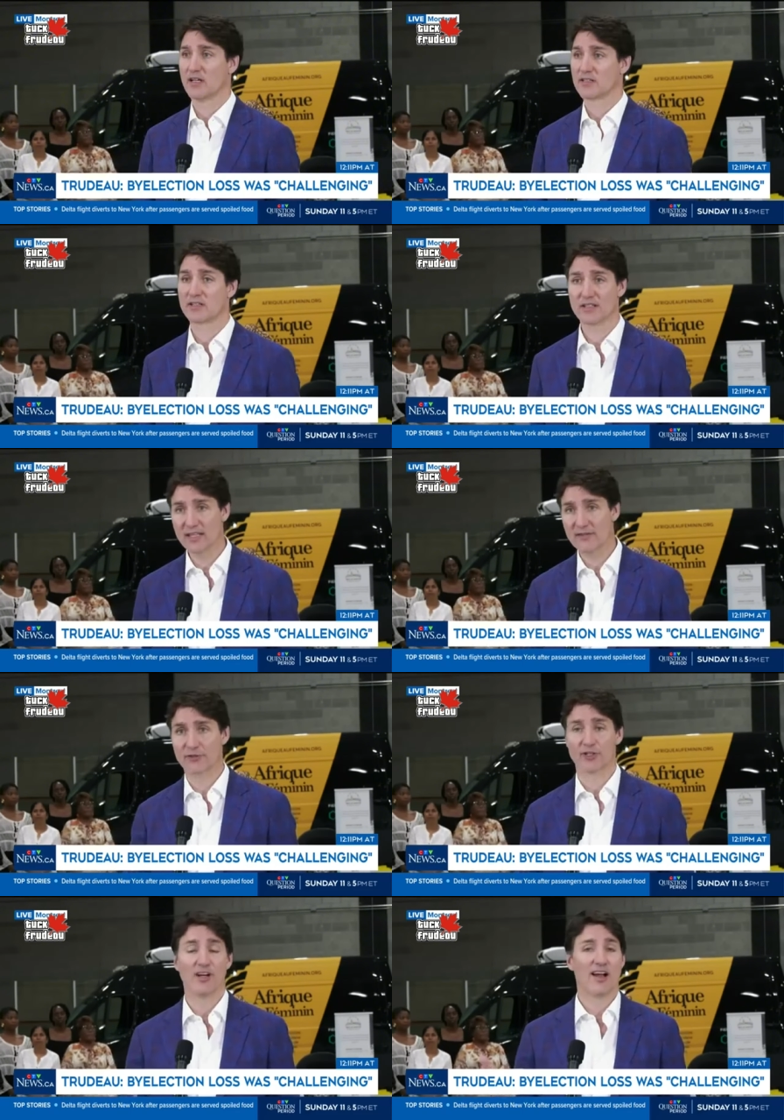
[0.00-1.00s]
to
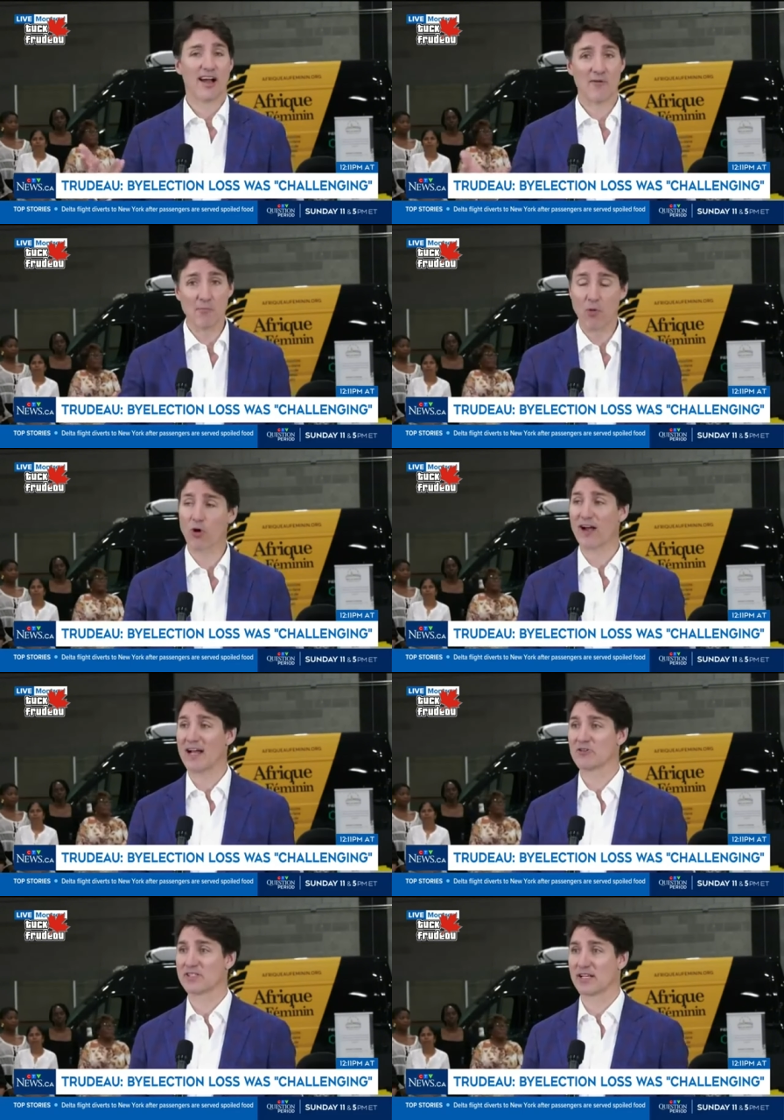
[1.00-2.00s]
deliver uh, more
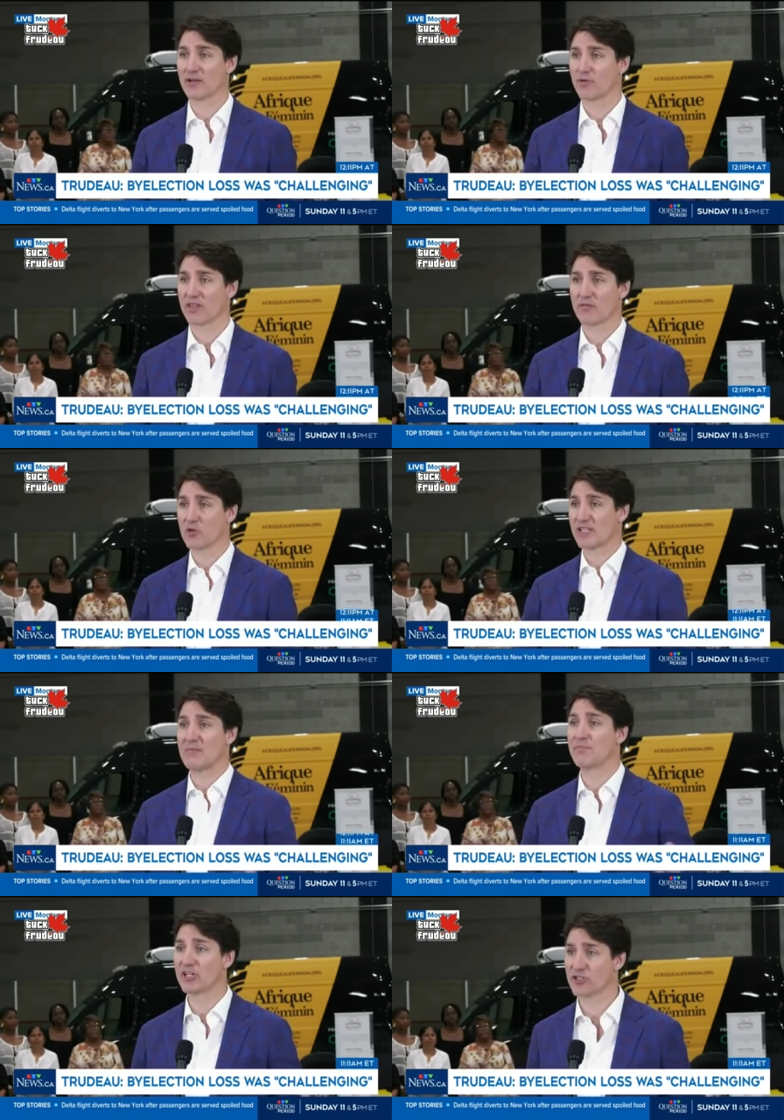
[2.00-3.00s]
housing with the most
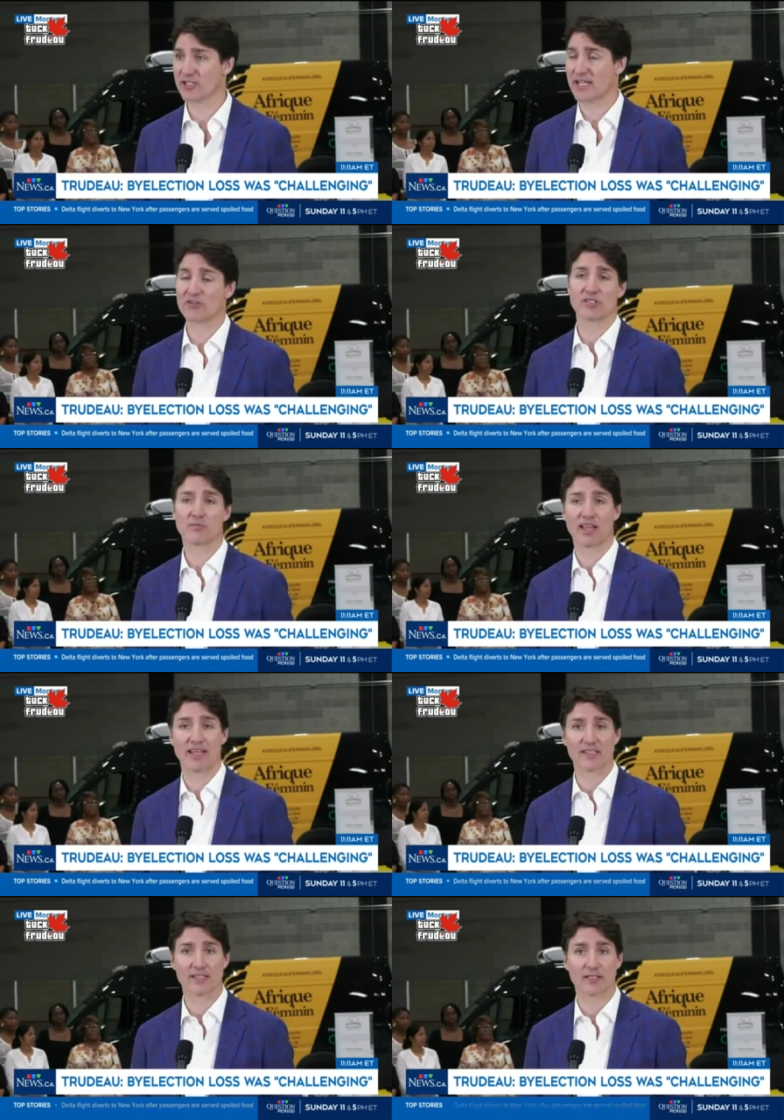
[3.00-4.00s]
ambitious housing
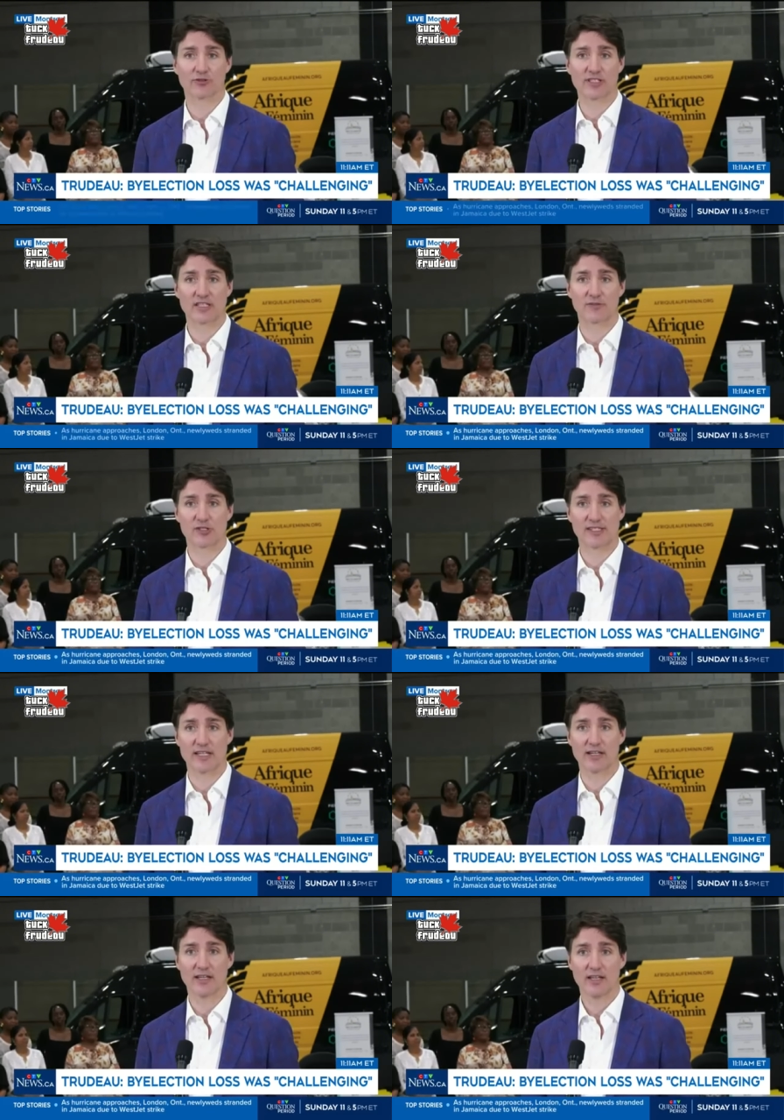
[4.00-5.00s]
plan this country has ever
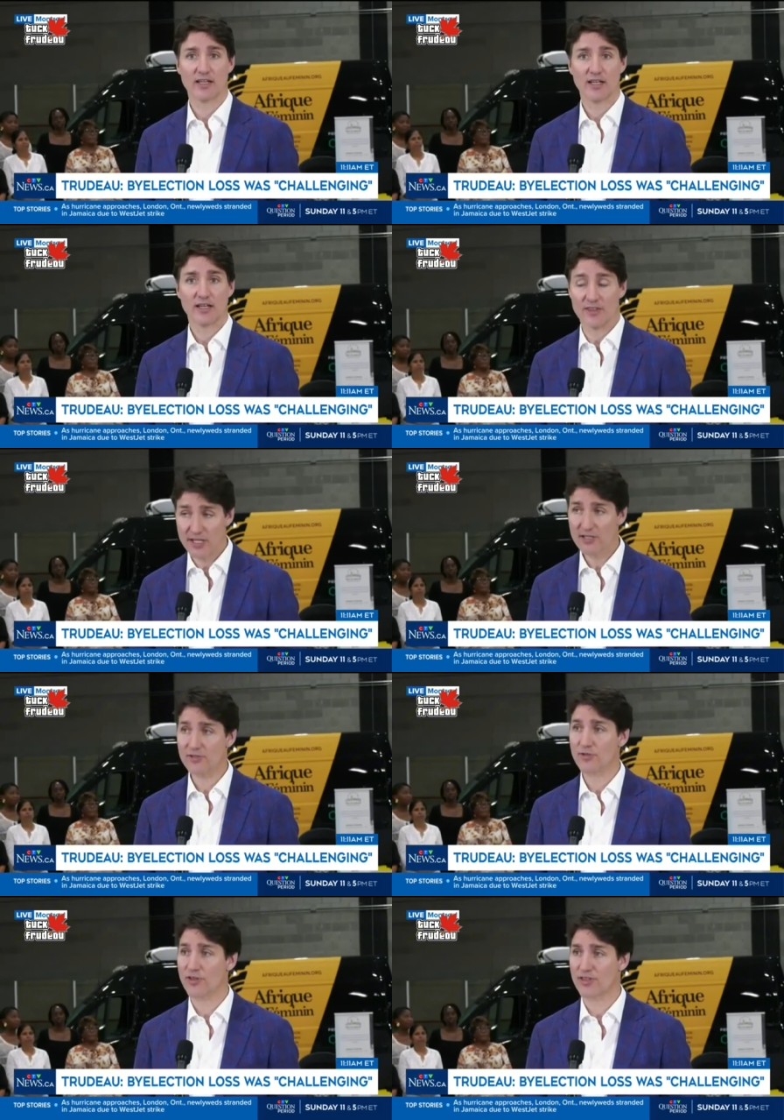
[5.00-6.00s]
seen.
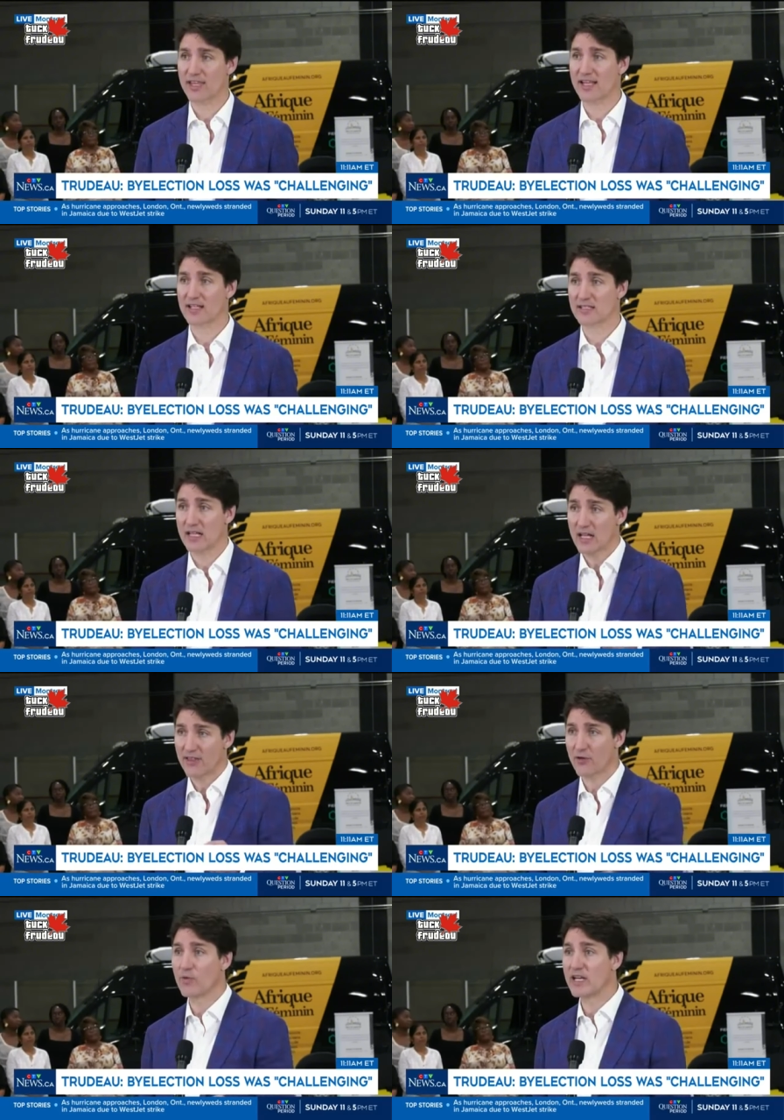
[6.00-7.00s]
These are the things
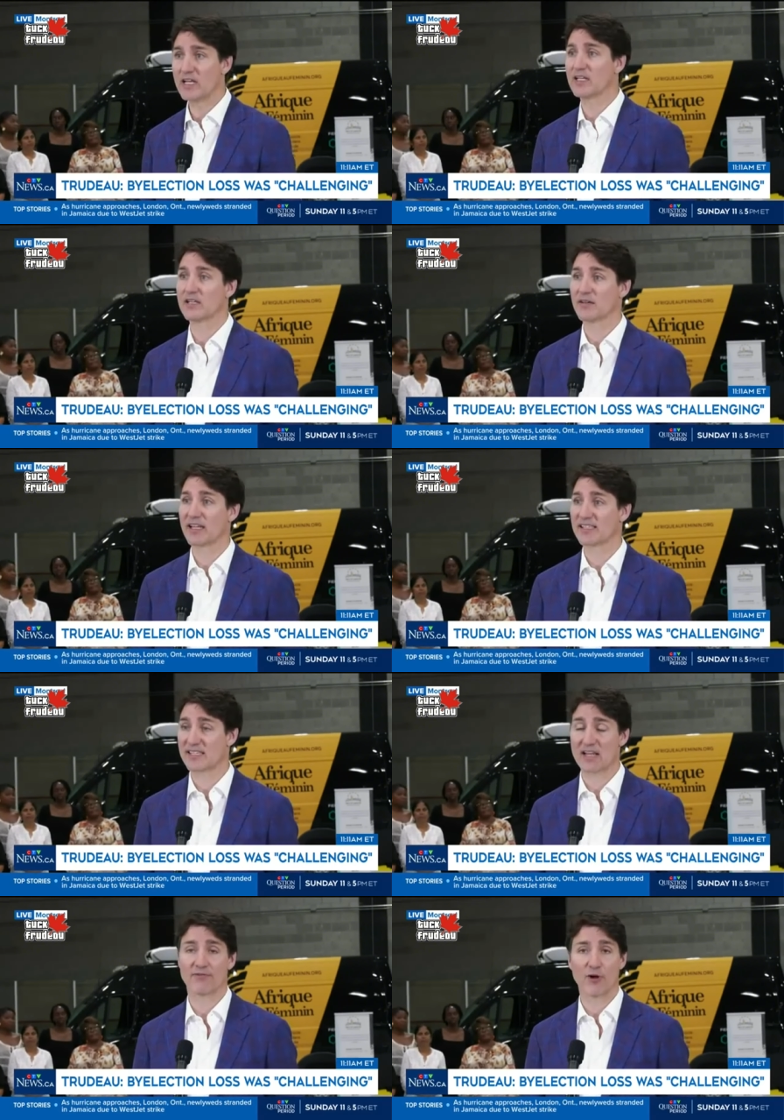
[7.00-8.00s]
that we need to
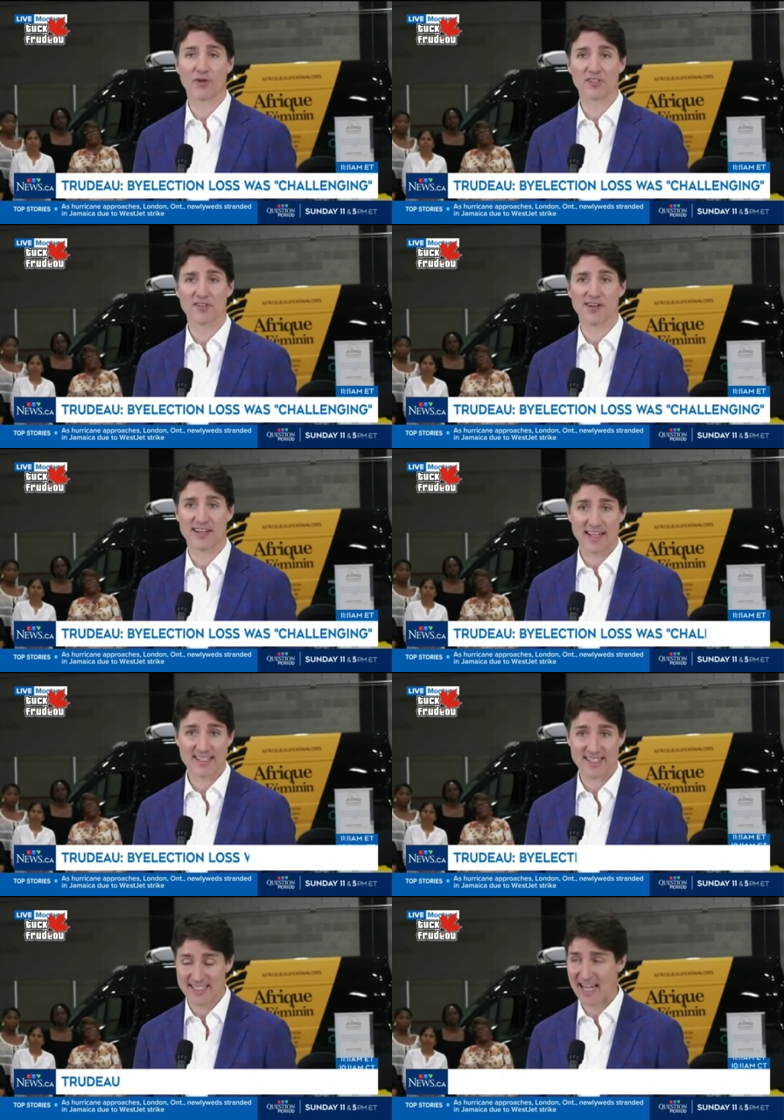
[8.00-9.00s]
stay focused on, and
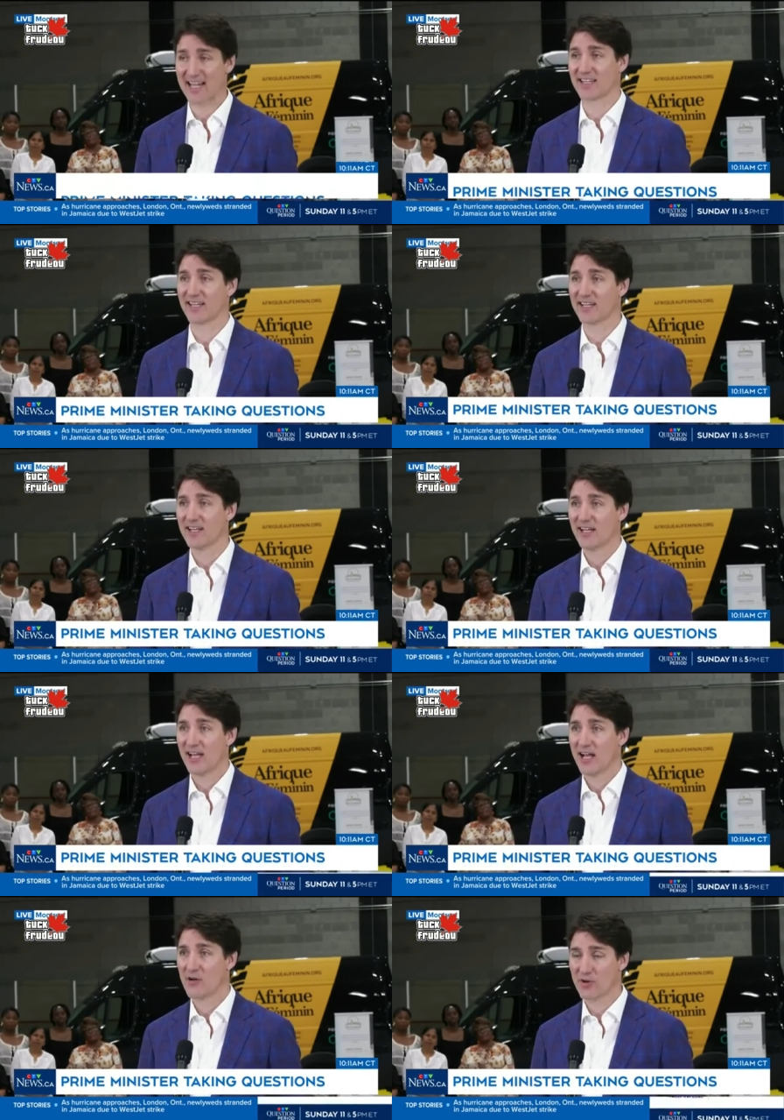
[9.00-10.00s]
that's exactly
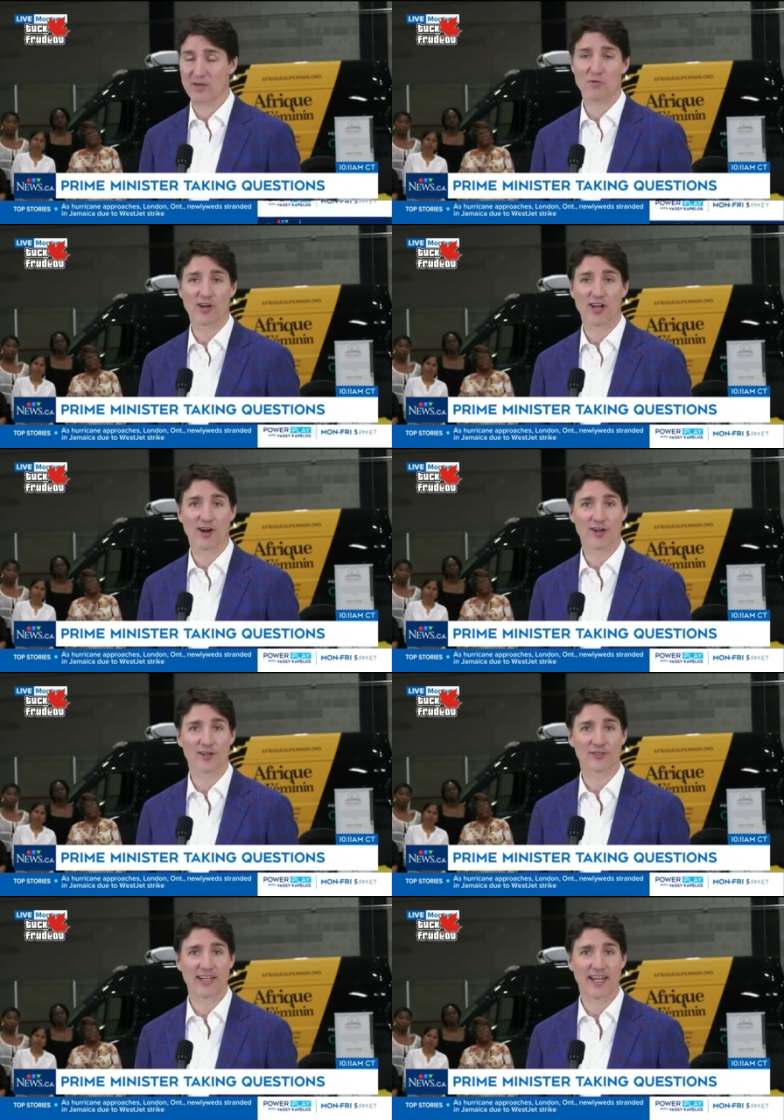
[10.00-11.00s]
uh, what I'm working hard
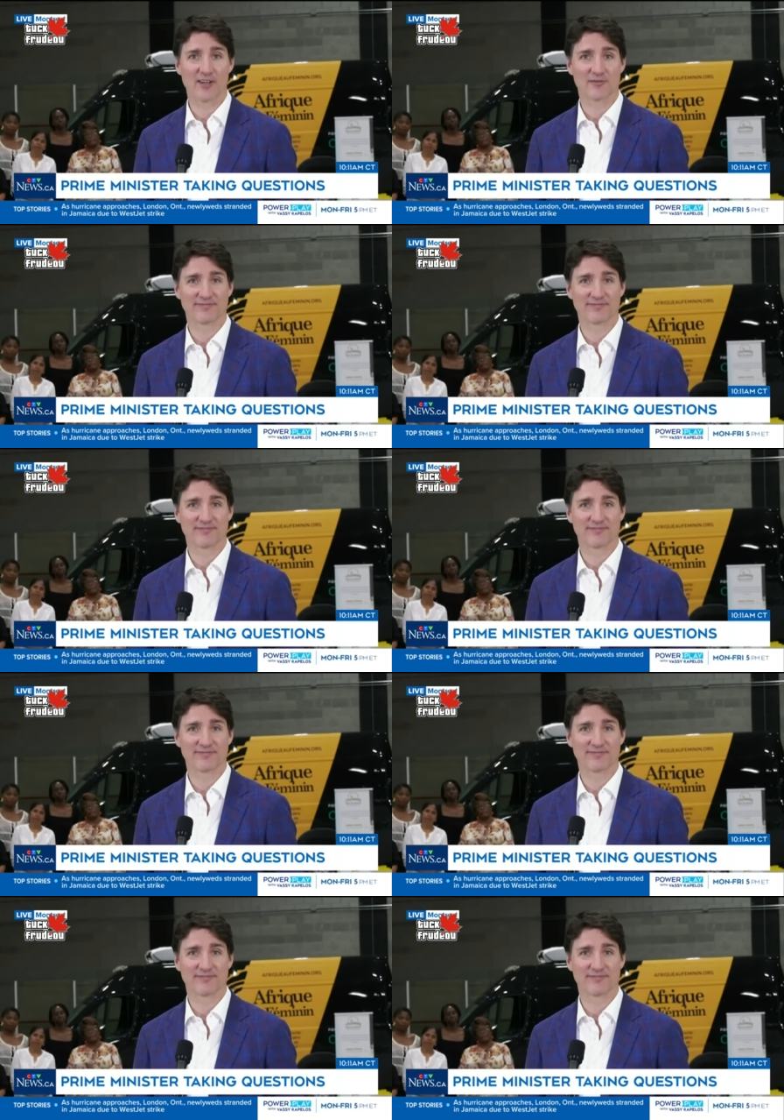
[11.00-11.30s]
on right now.